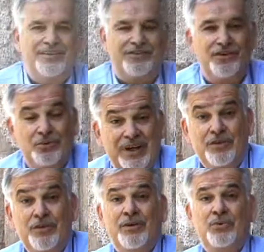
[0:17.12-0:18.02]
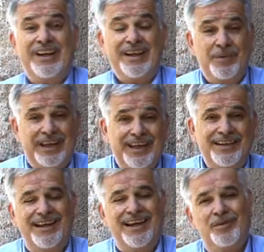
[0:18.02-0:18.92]
So welcome
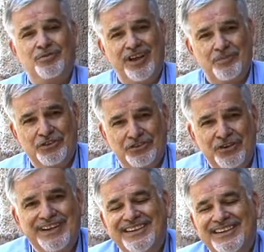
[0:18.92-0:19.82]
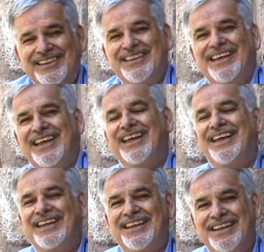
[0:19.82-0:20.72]
again. I'm Simon Dolan,
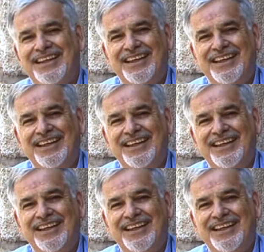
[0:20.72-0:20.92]
and